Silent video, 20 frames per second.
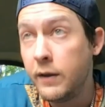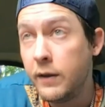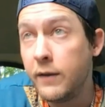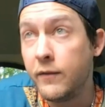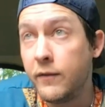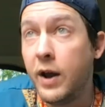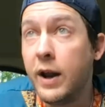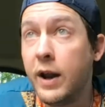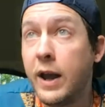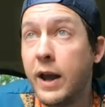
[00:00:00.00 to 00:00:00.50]

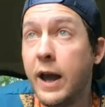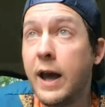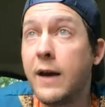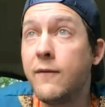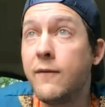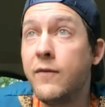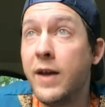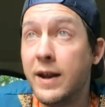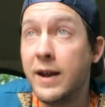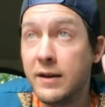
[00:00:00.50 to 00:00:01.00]
They've got to
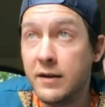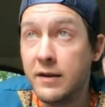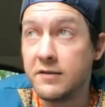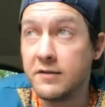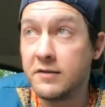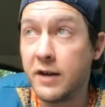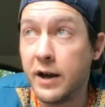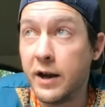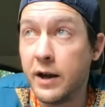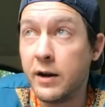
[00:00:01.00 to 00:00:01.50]
have that
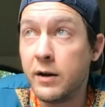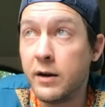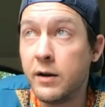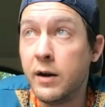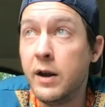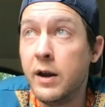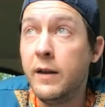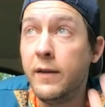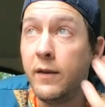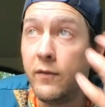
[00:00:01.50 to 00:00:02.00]

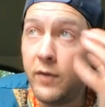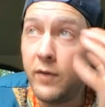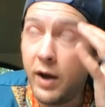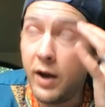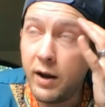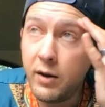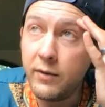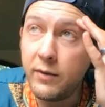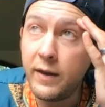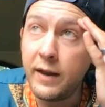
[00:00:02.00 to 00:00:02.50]
desire. They
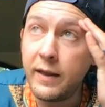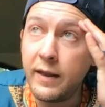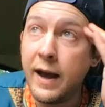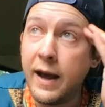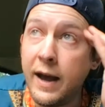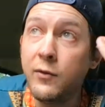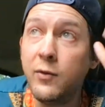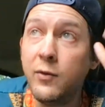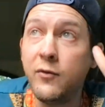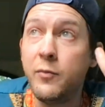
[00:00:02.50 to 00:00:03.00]

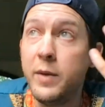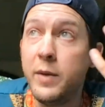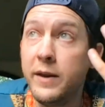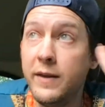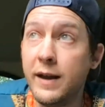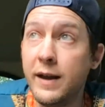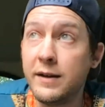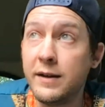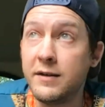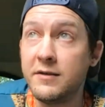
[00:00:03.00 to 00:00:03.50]
have to have
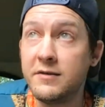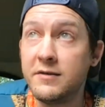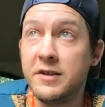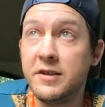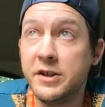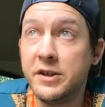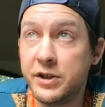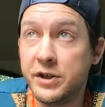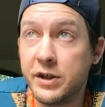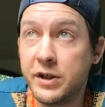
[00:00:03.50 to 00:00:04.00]
made that
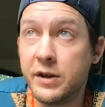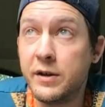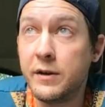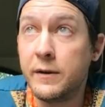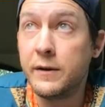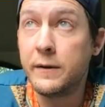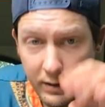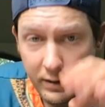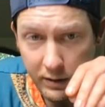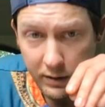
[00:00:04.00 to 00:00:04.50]

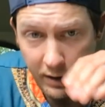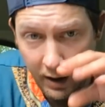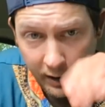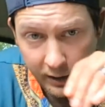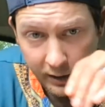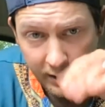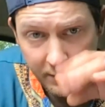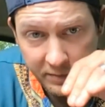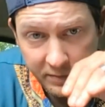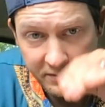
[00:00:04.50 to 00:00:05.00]
decision.
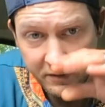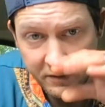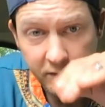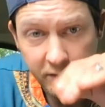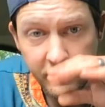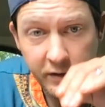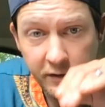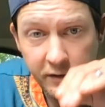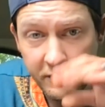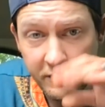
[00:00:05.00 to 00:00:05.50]
Not lip
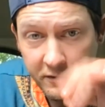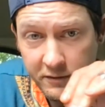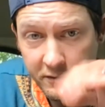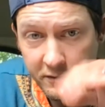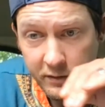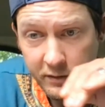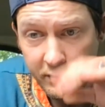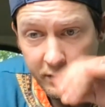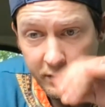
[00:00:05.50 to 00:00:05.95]
service,